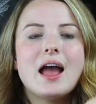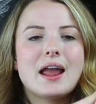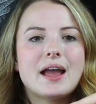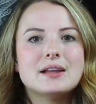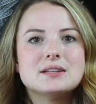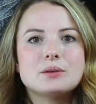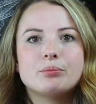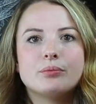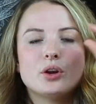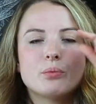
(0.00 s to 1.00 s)
and
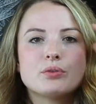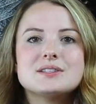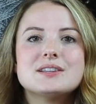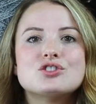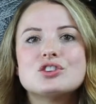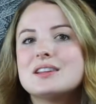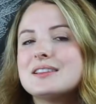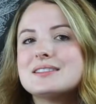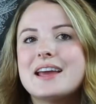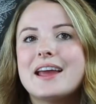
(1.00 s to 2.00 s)
precision in
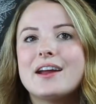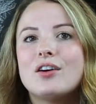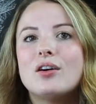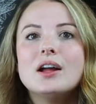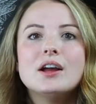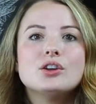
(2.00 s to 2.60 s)
the tail.